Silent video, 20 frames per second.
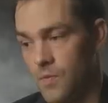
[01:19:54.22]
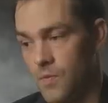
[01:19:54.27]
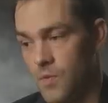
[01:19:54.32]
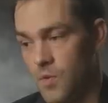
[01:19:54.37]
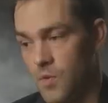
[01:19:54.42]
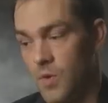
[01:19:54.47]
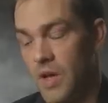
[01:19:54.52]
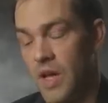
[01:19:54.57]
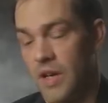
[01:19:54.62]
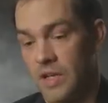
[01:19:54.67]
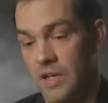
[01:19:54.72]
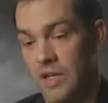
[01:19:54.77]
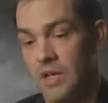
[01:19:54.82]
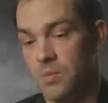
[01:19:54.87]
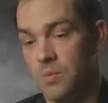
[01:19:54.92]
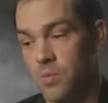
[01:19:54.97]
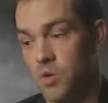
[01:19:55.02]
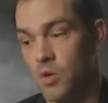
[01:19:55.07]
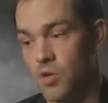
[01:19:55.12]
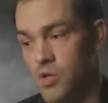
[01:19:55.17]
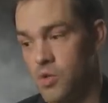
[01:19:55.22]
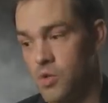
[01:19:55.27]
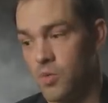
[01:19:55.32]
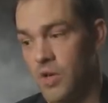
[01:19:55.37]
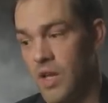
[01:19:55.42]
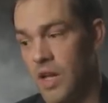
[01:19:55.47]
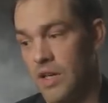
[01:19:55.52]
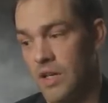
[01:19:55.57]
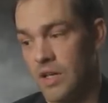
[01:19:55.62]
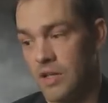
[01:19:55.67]
We had to keep pushing. We
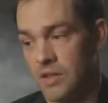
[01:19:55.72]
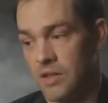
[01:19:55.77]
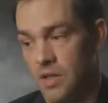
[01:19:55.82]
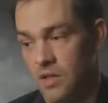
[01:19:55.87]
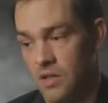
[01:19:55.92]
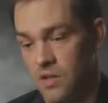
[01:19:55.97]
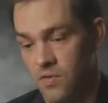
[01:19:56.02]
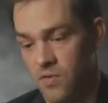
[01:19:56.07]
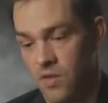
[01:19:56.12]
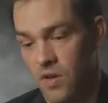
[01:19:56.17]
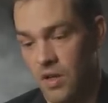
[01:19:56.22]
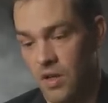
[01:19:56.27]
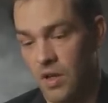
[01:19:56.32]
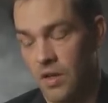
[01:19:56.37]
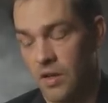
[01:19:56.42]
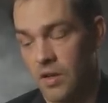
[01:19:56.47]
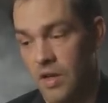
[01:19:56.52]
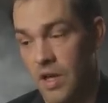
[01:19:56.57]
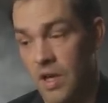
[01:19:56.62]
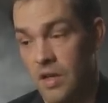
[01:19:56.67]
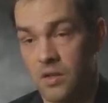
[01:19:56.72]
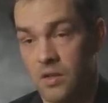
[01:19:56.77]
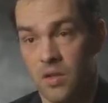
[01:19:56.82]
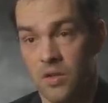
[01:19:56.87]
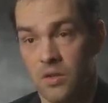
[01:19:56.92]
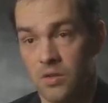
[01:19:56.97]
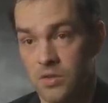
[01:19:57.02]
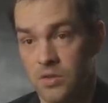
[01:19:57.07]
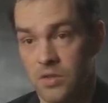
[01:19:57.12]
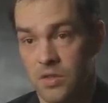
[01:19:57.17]
had to get the front gate
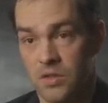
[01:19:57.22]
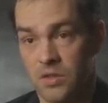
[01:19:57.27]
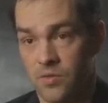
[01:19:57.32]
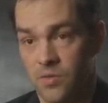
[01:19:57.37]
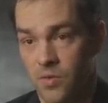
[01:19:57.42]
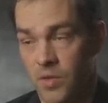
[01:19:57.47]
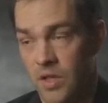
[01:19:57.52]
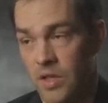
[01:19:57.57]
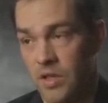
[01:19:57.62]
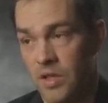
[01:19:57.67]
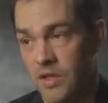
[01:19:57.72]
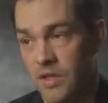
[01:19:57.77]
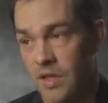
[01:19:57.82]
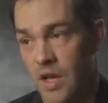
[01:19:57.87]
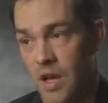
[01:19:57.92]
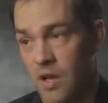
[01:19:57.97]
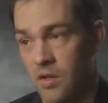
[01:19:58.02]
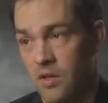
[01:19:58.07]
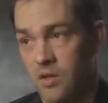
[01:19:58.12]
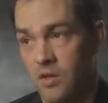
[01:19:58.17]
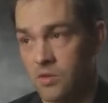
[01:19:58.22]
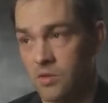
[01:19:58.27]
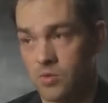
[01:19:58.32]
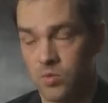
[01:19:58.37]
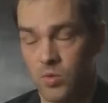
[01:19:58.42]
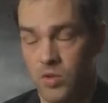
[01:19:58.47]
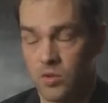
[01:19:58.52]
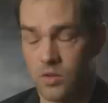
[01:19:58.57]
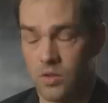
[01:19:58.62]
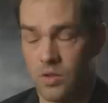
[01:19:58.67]
closed, because if we didn't get that closed, we
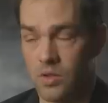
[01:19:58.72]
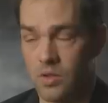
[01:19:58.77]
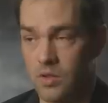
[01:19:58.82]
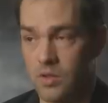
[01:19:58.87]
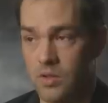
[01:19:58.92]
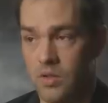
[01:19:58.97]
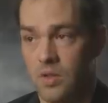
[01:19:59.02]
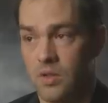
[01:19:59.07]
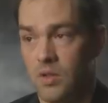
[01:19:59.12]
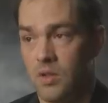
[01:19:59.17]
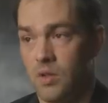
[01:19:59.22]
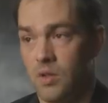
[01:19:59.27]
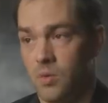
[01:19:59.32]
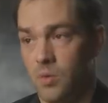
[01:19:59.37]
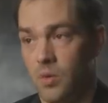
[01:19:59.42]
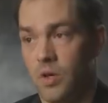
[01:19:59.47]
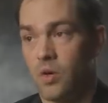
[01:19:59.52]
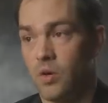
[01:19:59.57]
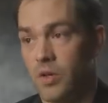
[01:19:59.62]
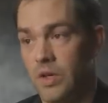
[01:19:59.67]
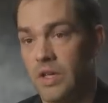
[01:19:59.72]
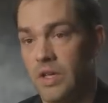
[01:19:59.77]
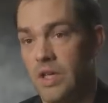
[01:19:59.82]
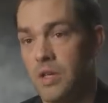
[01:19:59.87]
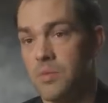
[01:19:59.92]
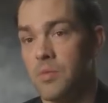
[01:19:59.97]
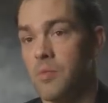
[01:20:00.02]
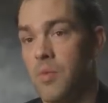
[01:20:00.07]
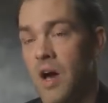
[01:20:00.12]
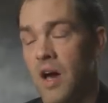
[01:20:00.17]
couldn't keep
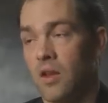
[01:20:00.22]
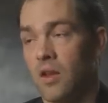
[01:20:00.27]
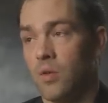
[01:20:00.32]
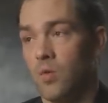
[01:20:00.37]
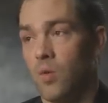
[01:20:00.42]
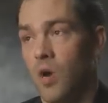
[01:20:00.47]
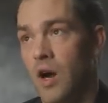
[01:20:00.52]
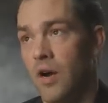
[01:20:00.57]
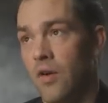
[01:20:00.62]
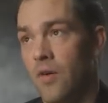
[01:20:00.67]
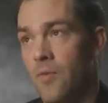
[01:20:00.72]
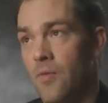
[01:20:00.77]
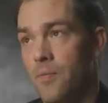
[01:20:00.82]
them out of the wire.